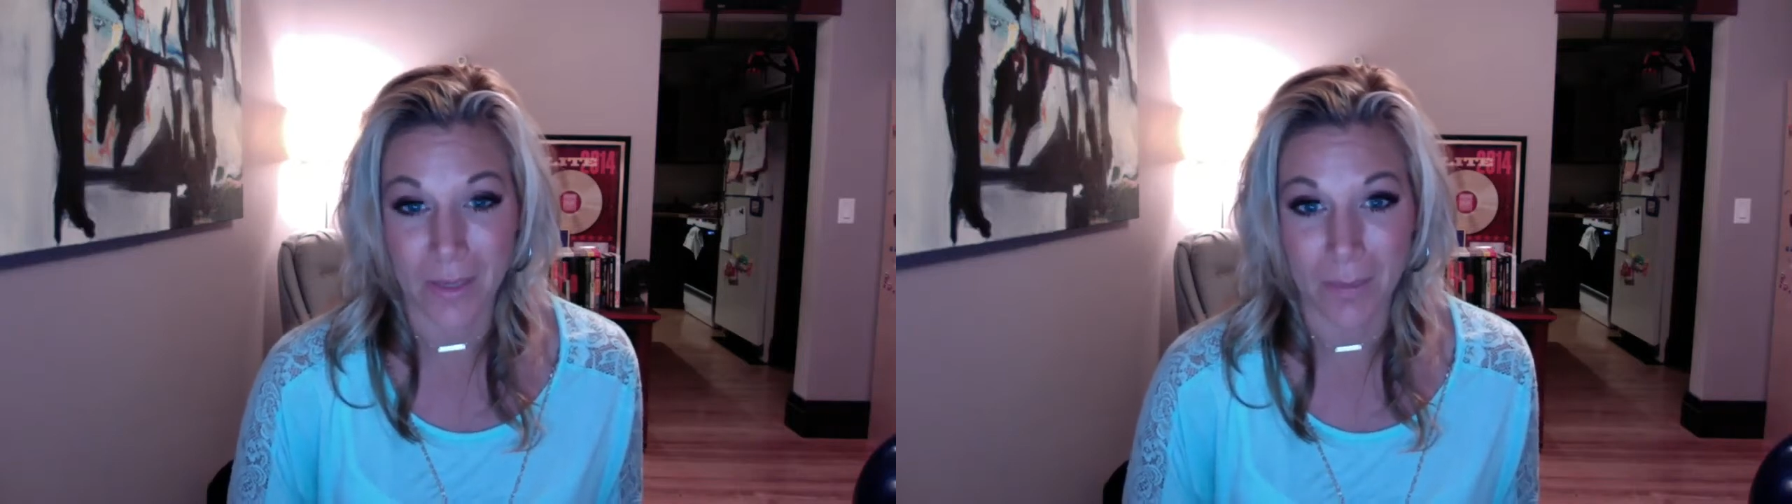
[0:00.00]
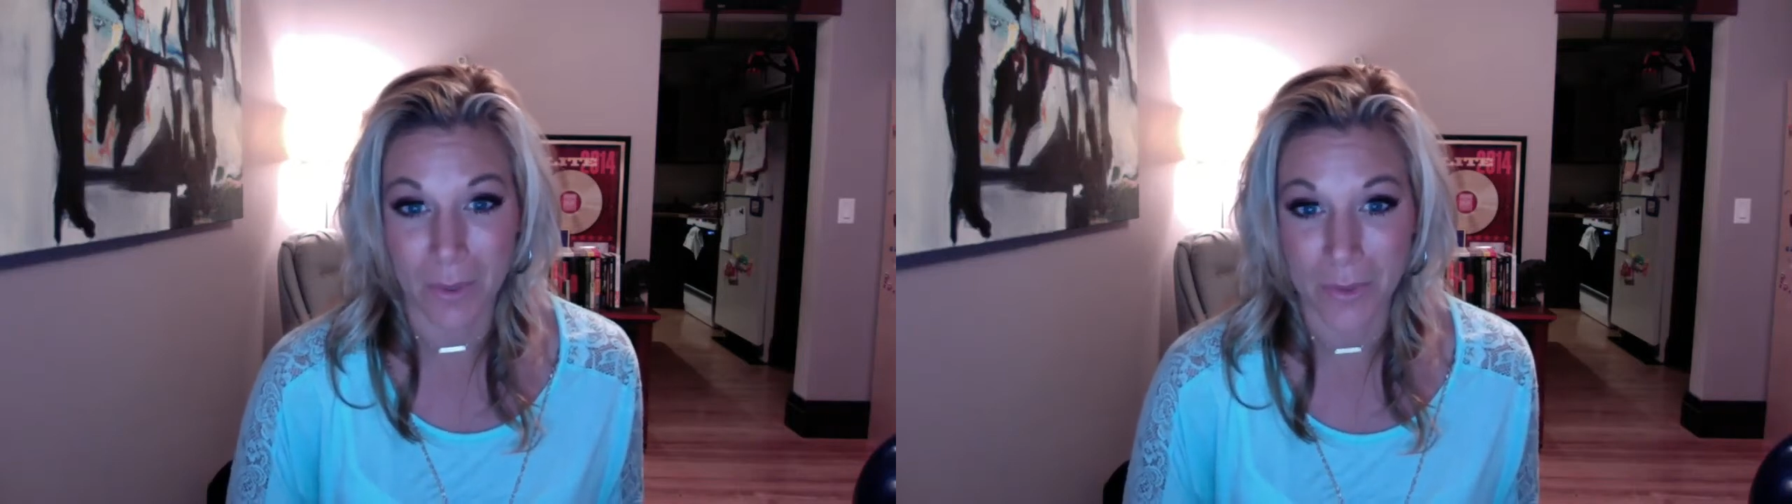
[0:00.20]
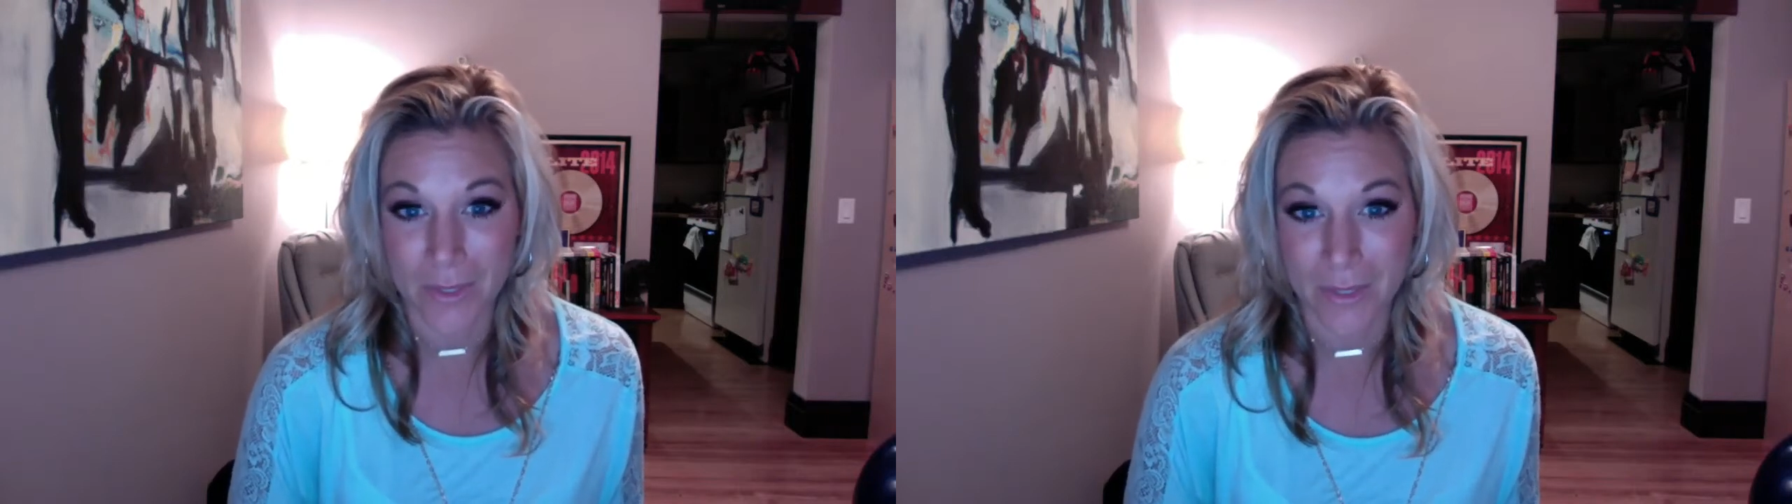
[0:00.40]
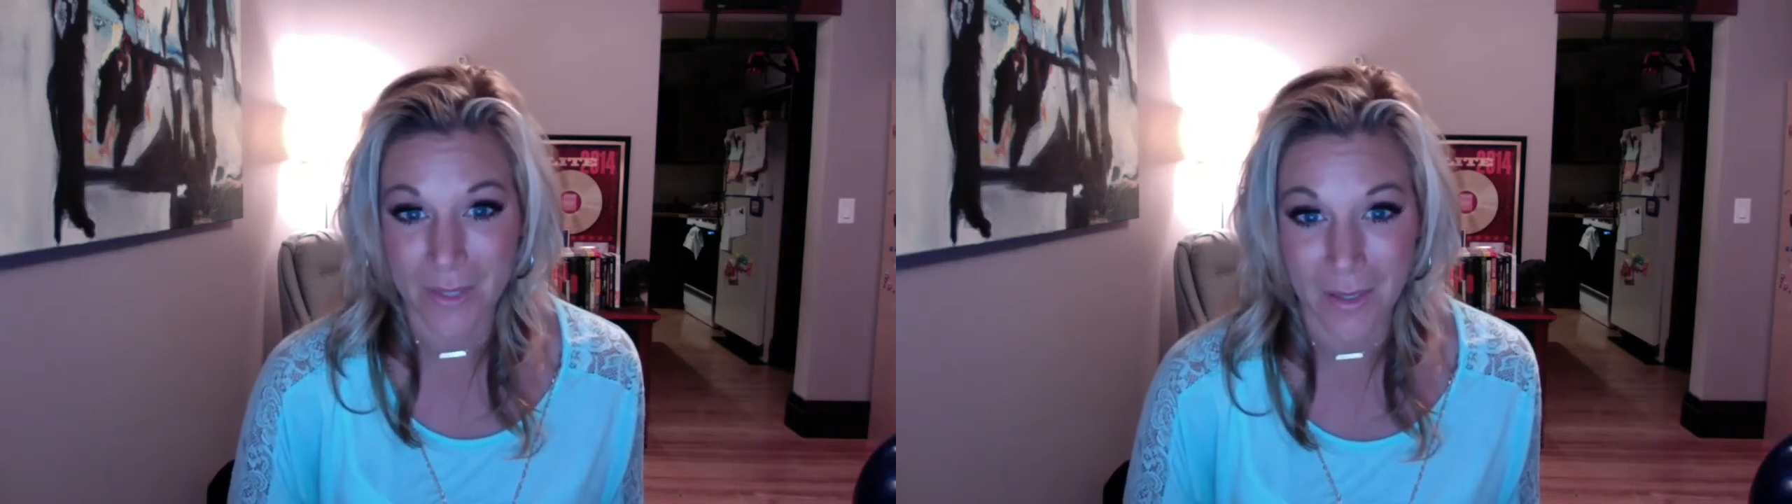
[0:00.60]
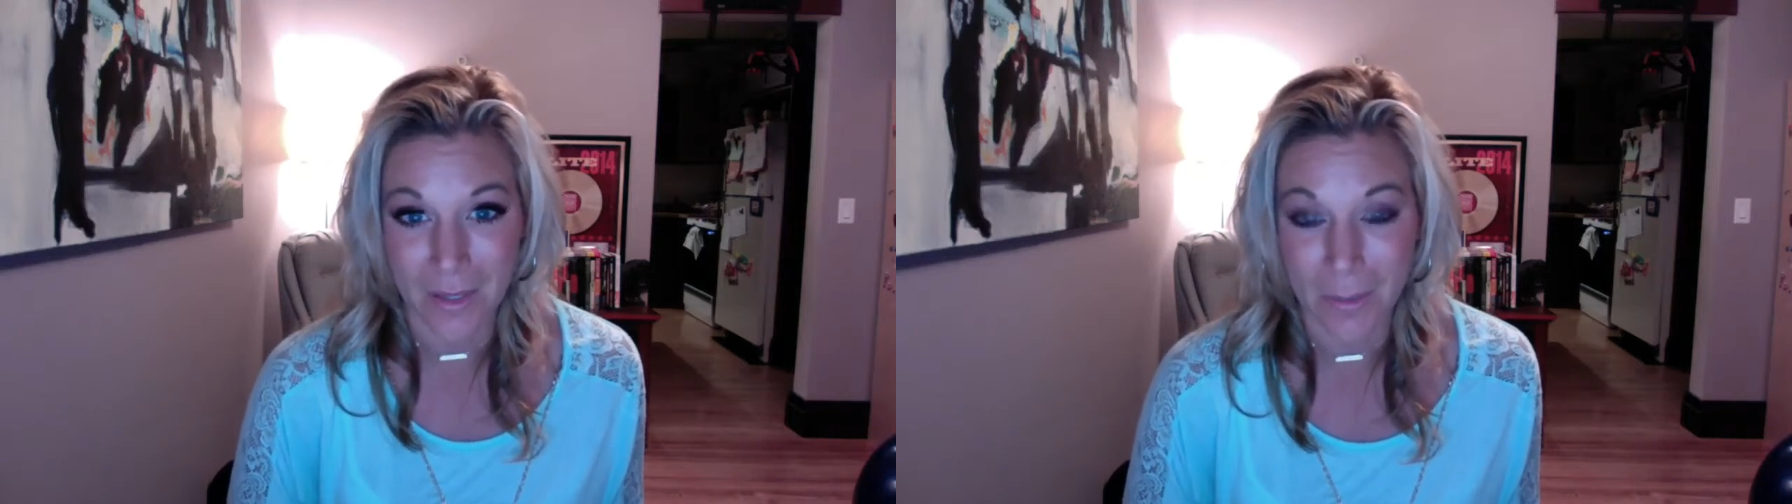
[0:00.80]
I post a
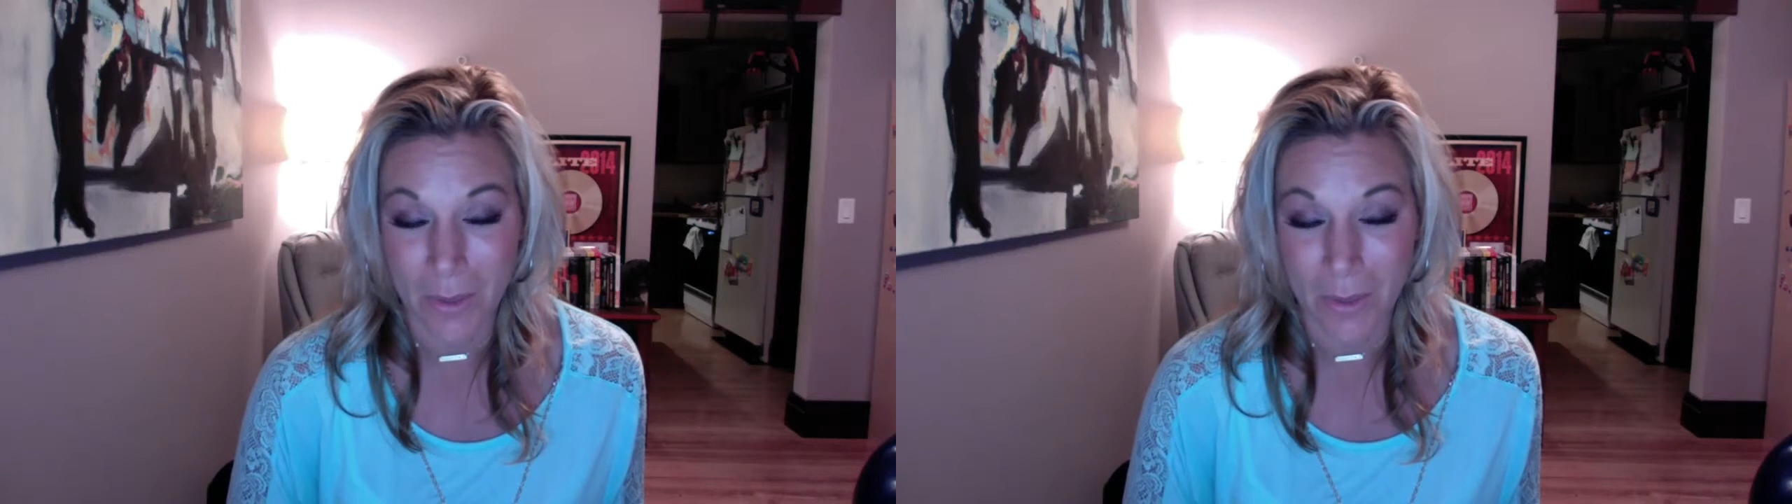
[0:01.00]
daily